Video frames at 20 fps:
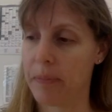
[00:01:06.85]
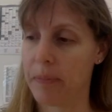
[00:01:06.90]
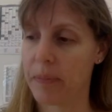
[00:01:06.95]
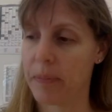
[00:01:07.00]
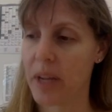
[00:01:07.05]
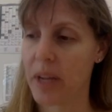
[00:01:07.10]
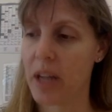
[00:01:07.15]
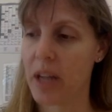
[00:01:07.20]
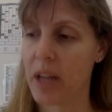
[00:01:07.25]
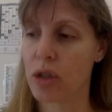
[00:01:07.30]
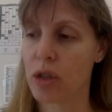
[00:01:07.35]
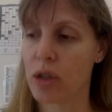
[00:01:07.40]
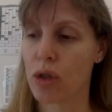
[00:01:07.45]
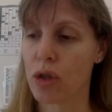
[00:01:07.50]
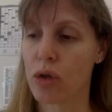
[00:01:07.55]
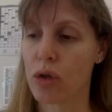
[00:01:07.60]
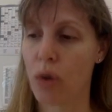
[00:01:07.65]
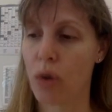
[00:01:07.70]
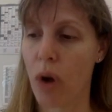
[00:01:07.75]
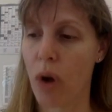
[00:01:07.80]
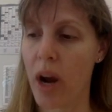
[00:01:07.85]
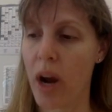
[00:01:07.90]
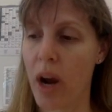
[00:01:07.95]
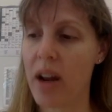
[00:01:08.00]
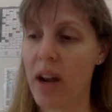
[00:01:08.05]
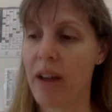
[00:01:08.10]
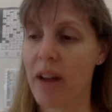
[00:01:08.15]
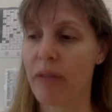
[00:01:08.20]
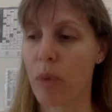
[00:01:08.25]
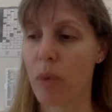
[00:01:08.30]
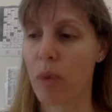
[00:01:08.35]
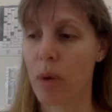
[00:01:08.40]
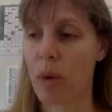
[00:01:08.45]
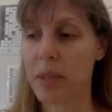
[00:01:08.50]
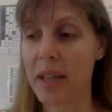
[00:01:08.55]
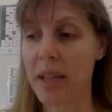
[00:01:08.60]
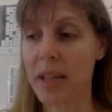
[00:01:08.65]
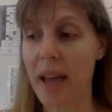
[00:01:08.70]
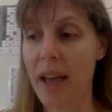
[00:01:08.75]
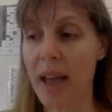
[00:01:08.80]
It's destroyed and forms
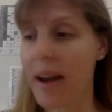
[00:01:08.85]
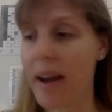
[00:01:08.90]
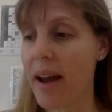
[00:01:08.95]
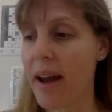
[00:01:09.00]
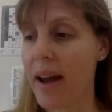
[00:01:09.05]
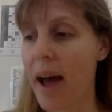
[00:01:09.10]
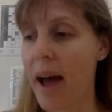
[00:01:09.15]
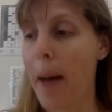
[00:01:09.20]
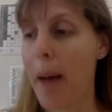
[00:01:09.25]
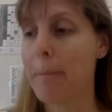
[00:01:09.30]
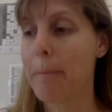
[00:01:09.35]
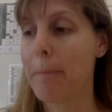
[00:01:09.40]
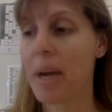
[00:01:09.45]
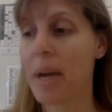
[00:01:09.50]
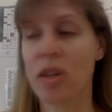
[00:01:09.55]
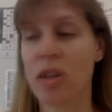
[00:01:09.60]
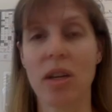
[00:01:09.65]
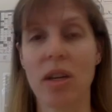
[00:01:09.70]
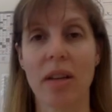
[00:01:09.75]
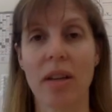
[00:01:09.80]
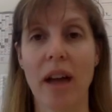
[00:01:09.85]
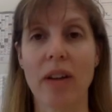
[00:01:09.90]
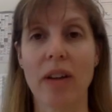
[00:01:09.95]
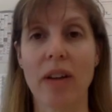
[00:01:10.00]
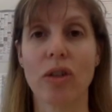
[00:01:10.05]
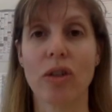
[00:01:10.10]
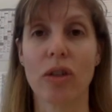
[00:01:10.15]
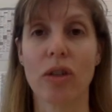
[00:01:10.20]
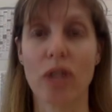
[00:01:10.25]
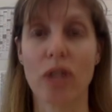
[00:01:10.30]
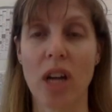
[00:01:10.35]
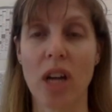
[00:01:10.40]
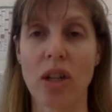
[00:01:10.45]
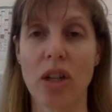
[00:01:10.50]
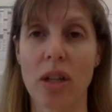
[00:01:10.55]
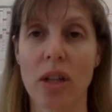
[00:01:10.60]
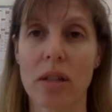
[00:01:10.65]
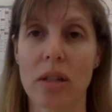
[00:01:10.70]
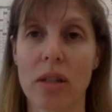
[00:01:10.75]
again by geological changes.